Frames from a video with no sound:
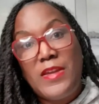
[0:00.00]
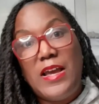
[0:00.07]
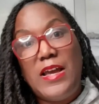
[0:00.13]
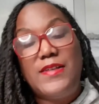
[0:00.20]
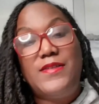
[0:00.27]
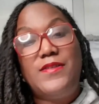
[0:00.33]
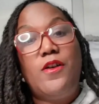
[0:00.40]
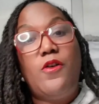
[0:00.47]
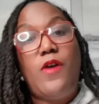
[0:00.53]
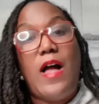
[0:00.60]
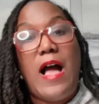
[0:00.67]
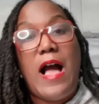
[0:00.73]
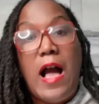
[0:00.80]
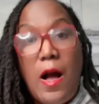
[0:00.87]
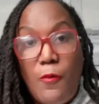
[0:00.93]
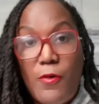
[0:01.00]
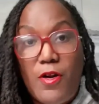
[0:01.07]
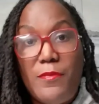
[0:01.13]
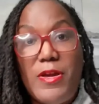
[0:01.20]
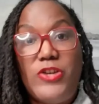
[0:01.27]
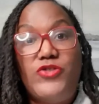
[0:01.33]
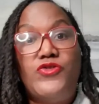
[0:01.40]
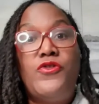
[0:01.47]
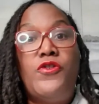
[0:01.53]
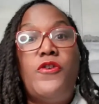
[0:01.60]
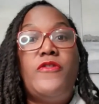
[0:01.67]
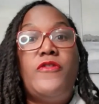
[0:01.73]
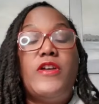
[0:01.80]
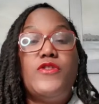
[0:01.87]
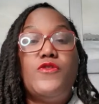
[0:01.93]
And so I want to make sure
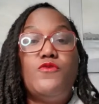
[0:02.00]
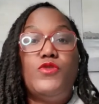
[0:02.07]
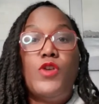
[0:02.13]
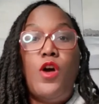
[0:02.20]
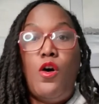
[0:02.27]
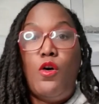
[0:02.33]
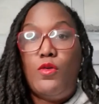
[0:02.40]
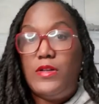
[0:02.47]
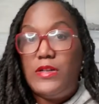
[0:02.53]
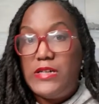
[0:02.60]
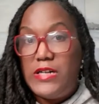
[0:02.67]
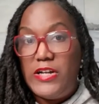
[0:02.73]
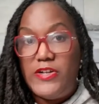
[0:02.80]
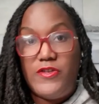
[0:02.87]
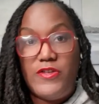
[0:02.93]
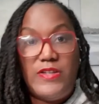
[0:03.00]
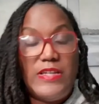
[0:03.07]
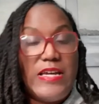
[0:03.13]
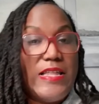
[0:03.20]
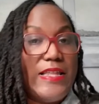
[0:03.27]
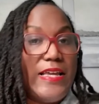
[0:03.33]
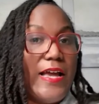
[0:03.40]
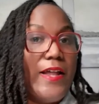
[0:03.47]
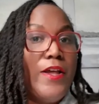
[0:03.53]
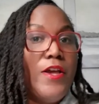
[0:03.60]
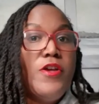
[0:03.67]
that you totally understand that,